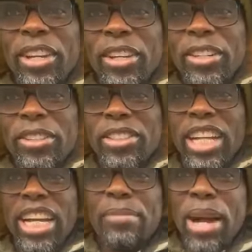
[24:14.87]
know,
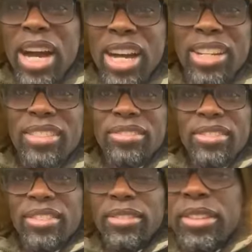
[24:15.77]
Jagaban,
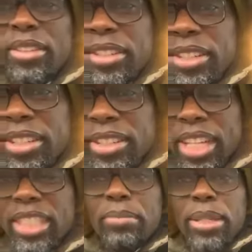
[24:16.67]

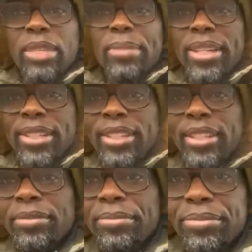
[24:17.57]
Etibisibe
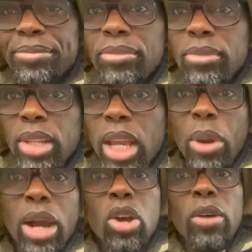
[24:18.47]
Nisi,
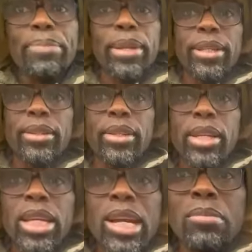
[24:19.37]
and one complain,
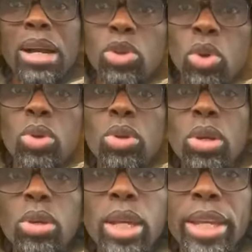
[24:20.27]
and Yagbado,
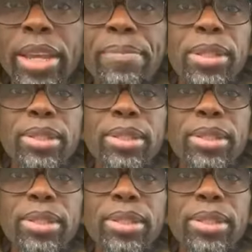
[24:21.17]
and